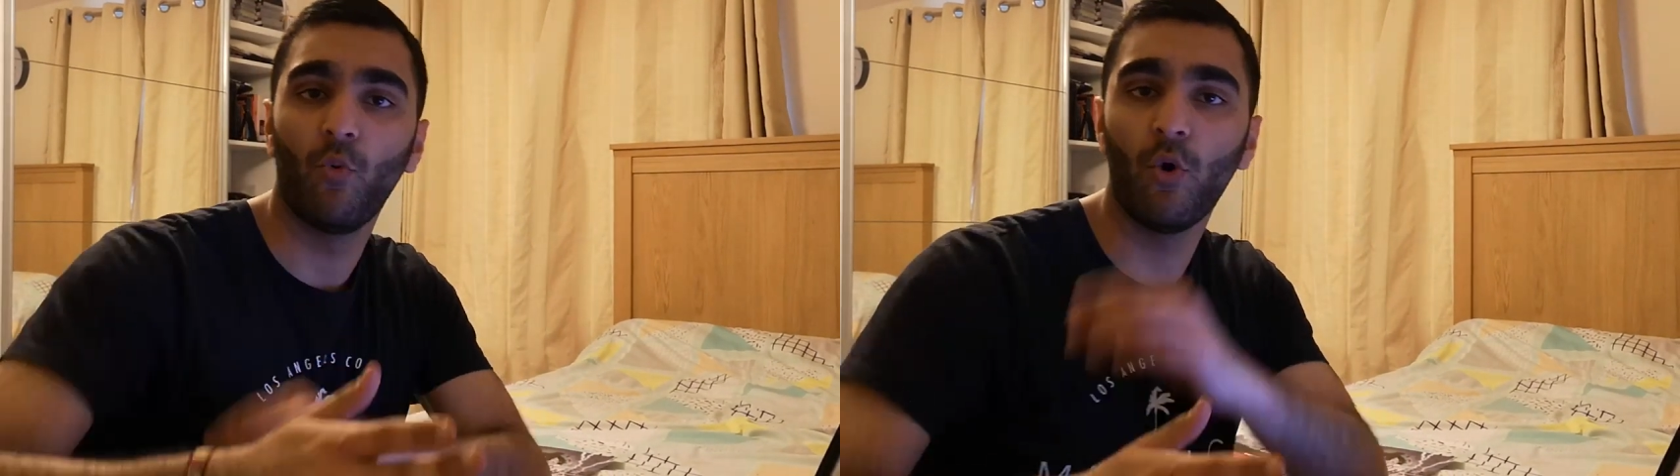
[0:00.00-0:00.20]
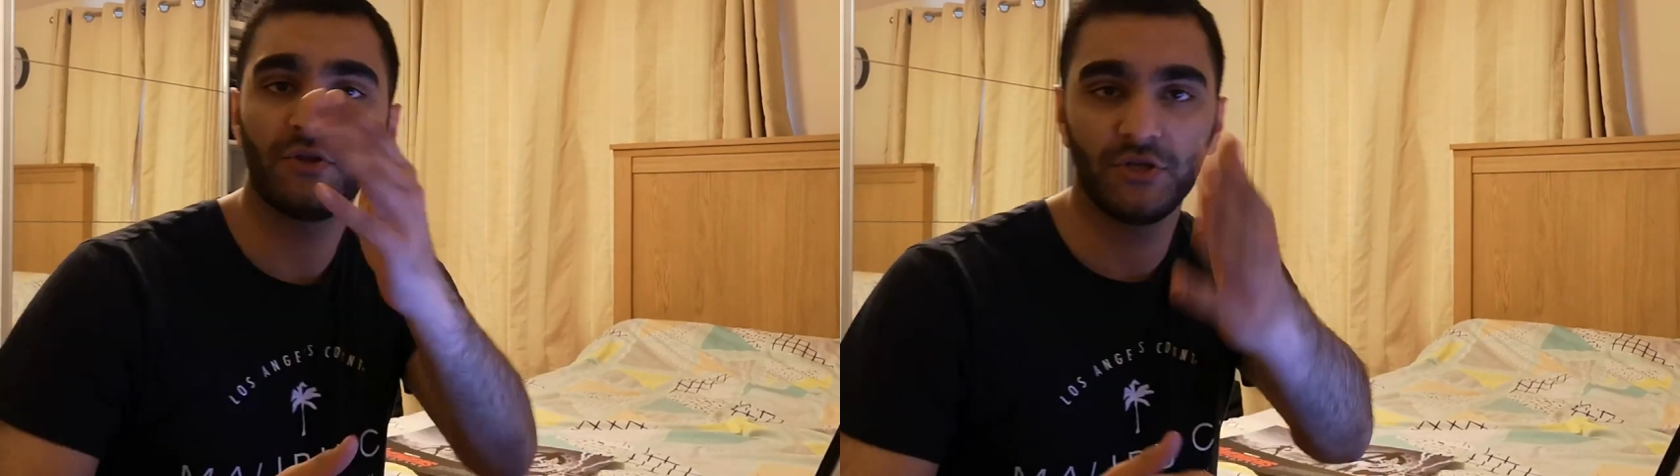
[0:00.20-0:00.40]

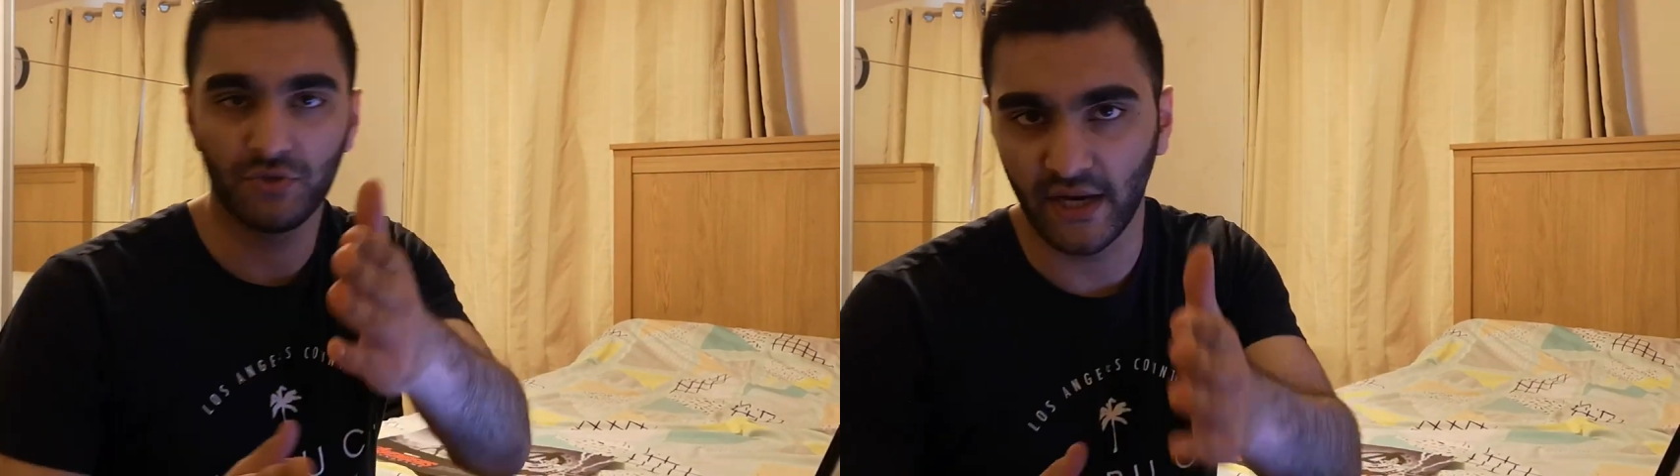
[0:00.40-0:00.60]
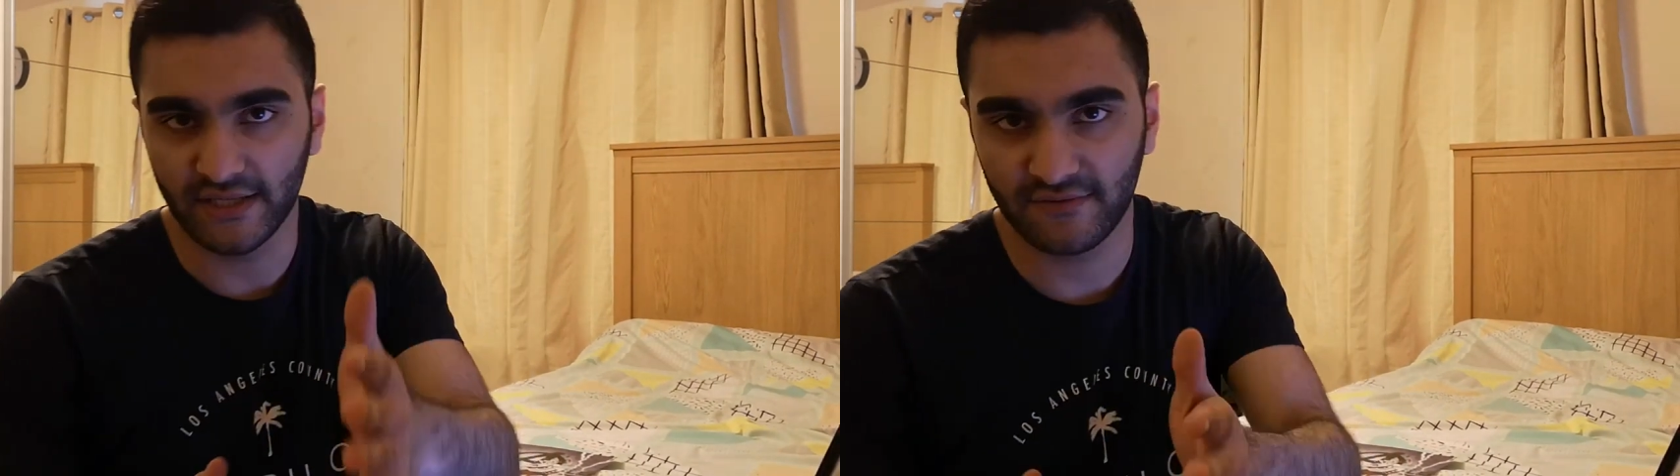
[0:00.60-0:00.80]
What do you
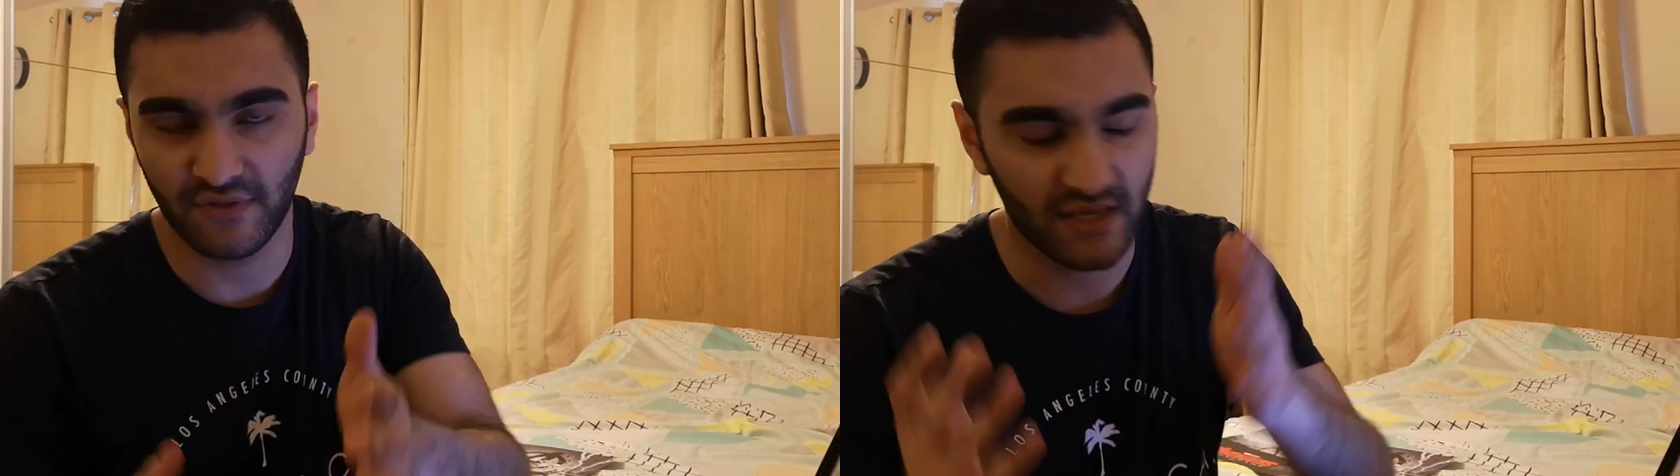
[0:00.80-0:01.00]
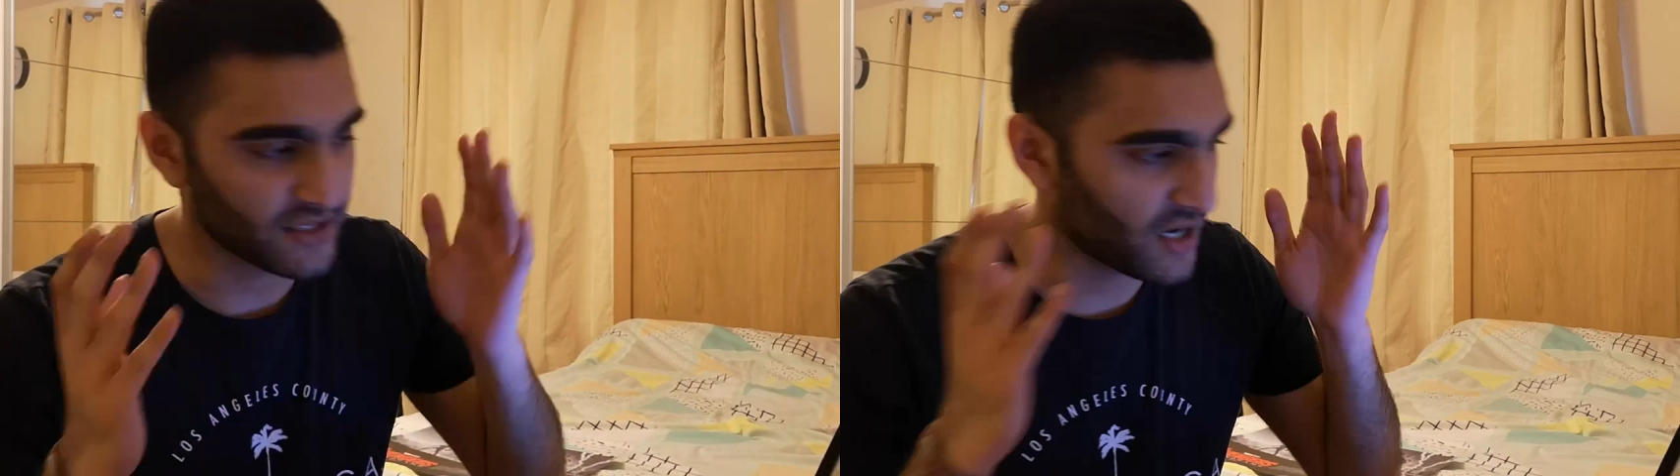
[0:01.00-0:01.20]
guys think?